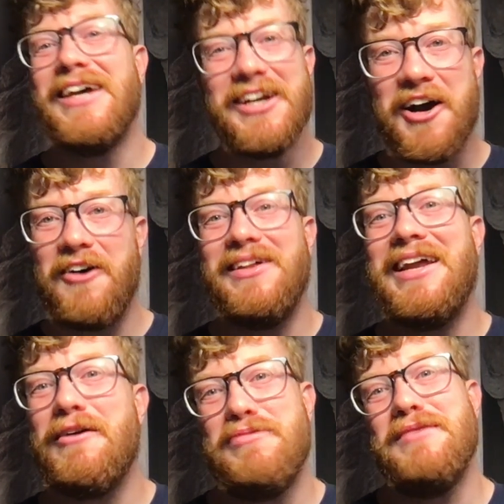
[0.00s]
calling
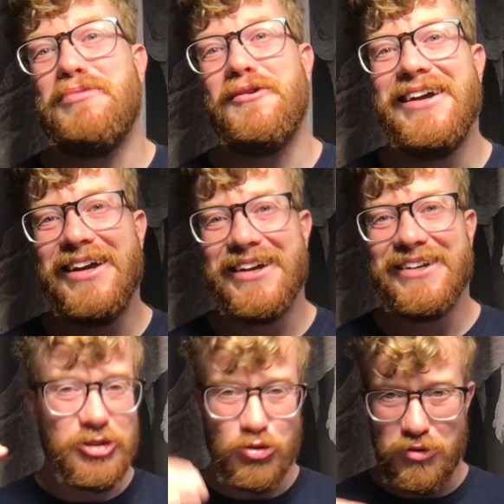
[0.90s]
out people in
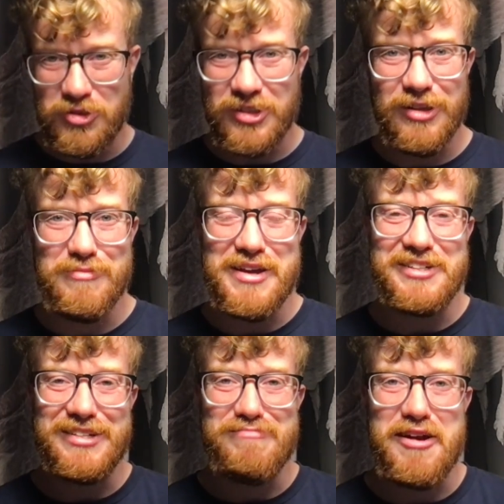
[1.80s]
Jerusalem and
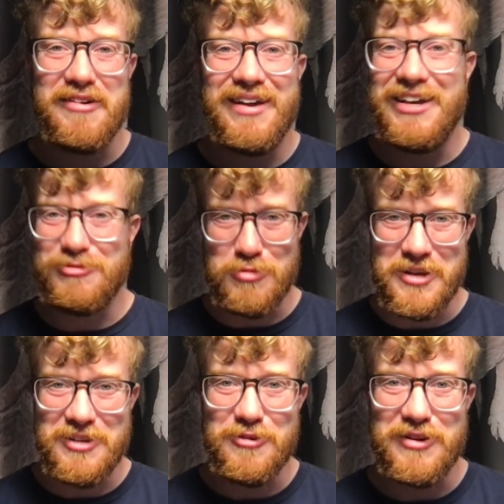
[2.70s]
Samaria, as we'll
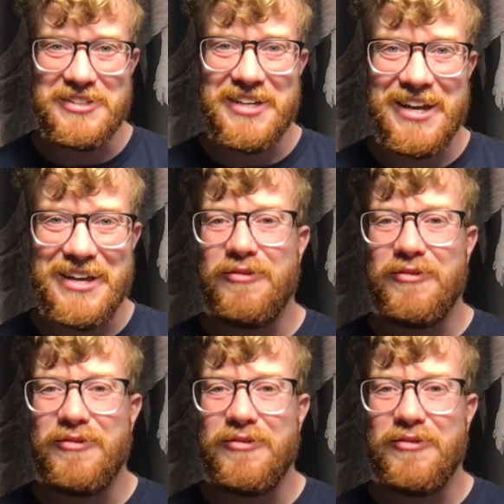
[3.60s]
get to in a second.